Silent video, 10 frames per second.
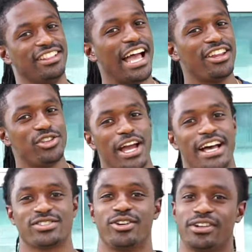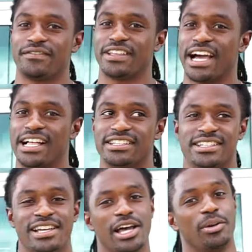a lot of you guys going off to college,
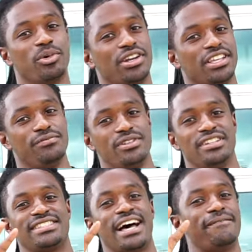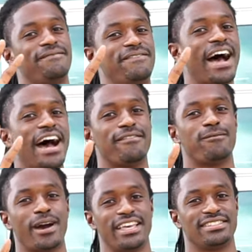I'm going to give you the top five
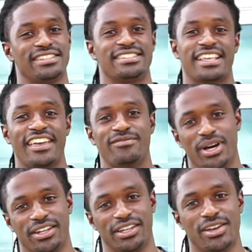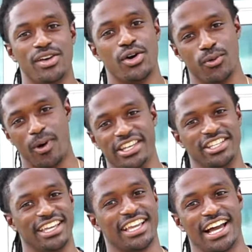ways to save money while
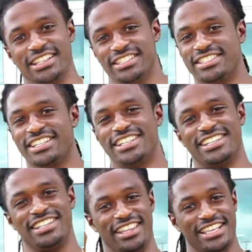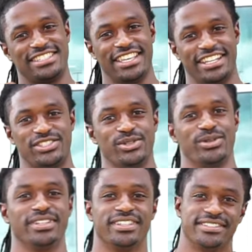you're in college. Let's get into it.